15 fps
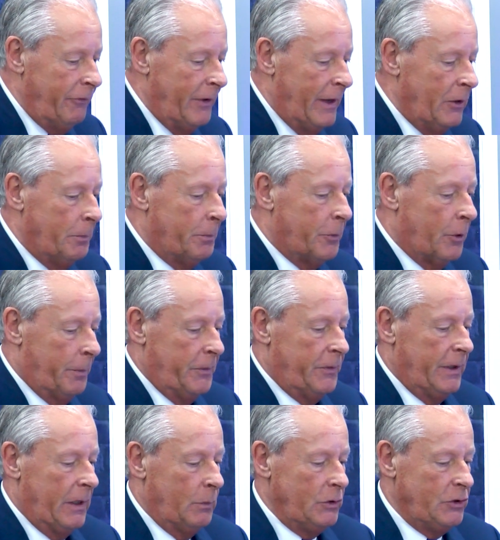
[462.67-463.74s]
found a
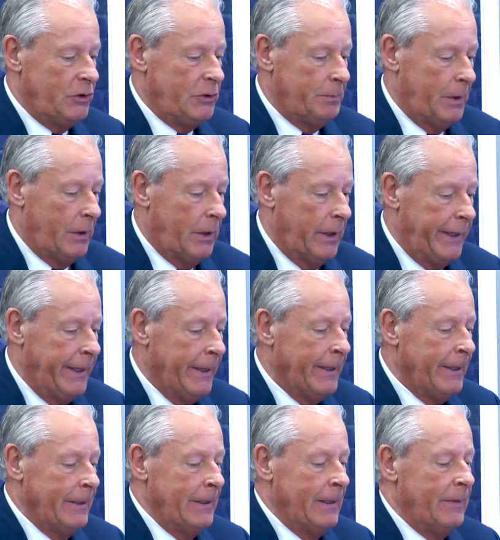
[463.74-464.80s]
property I wish to buy,
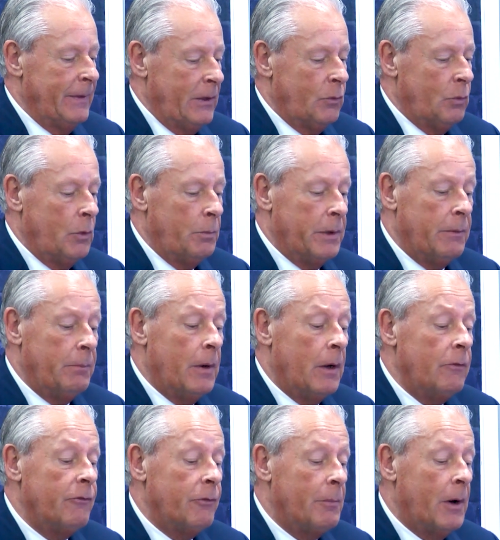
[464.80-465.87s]
and this will be
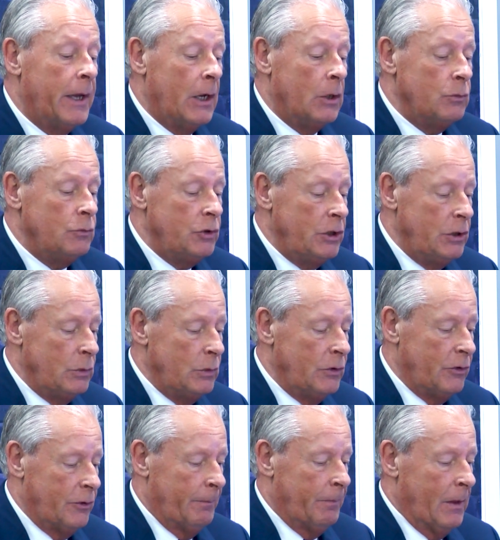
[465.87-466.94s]
for my own
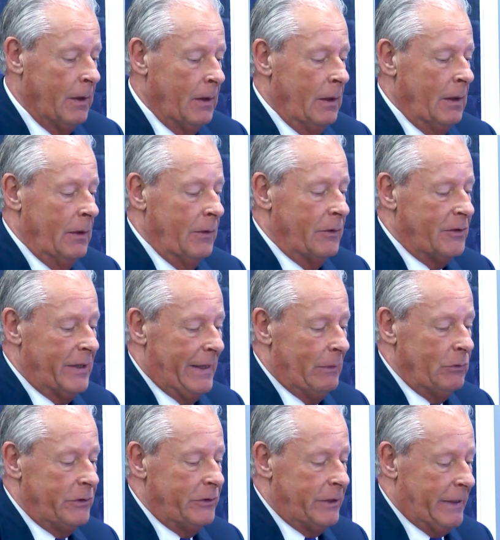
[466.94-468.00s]
use. The
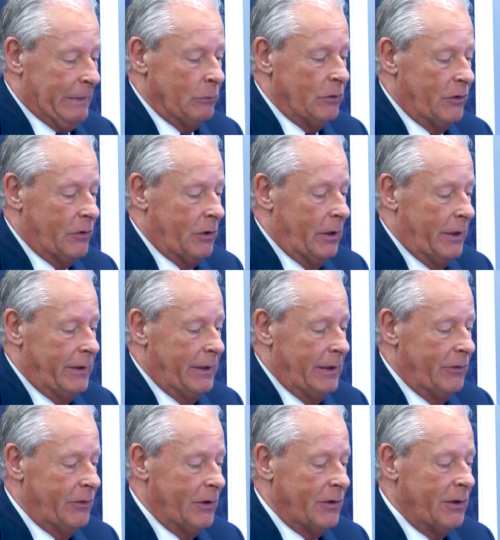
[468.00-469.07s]
slight downside
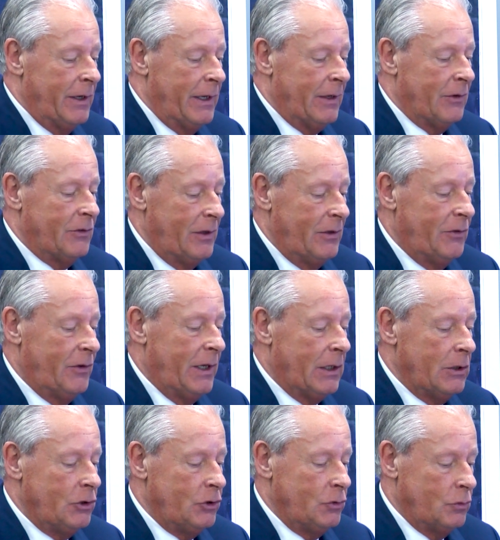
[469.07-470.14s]
is that an
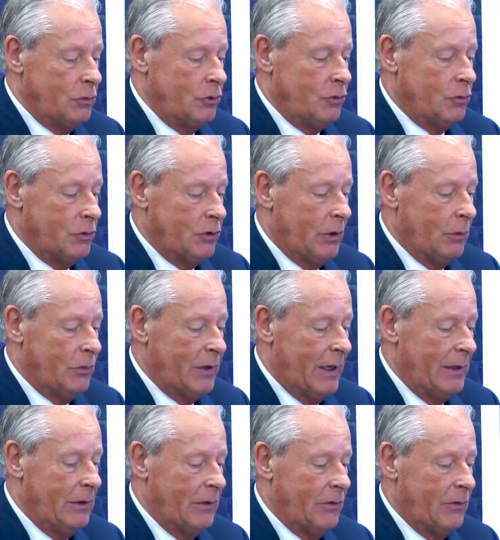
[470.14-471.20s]
existing assured short-hold
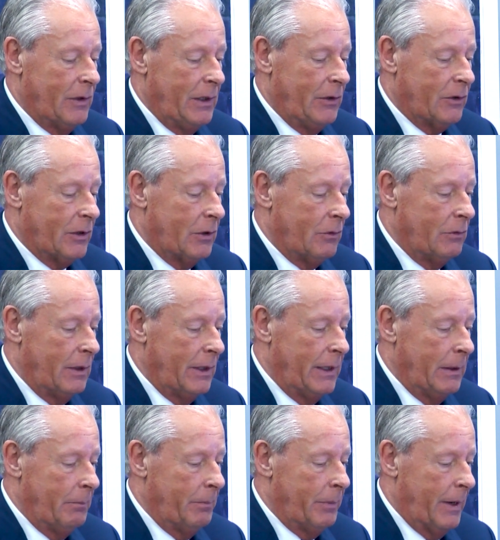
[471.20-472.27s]
tenancy is currently
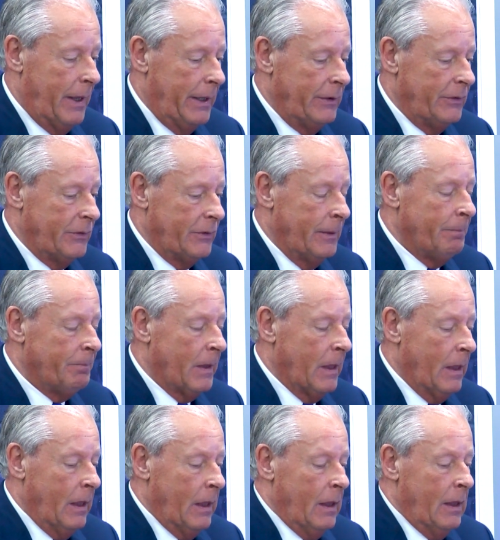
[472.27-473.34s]
in place.
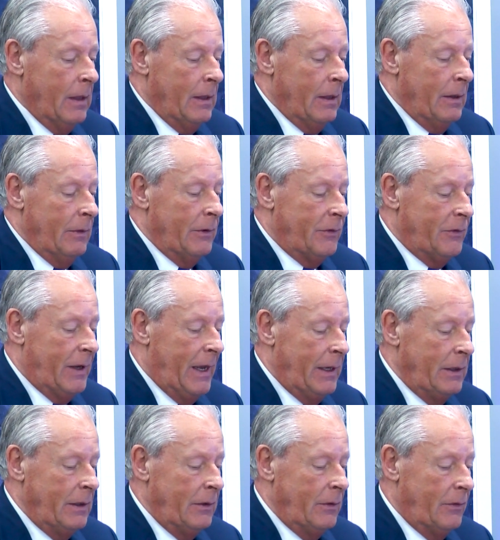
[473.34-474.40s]
The
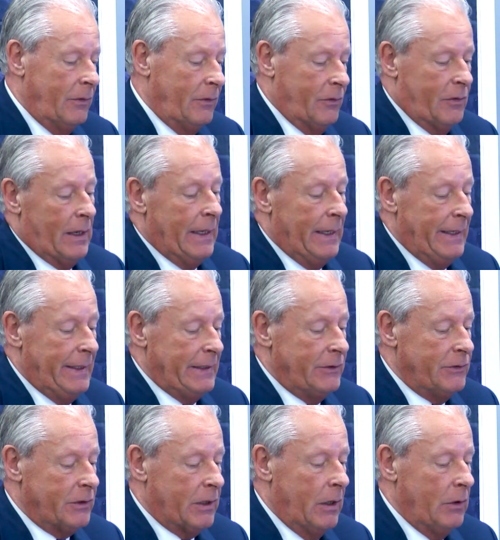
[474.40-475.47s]
tenant's
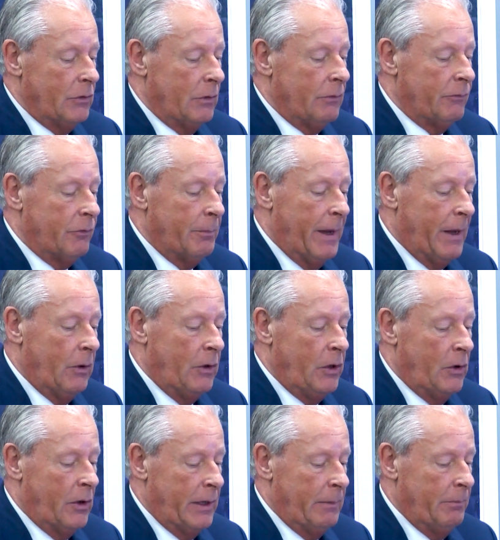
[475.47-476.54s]
lease goes on for about
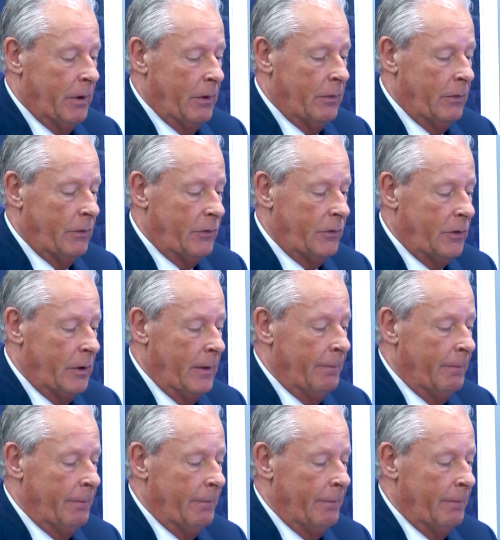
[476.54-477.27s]
9 months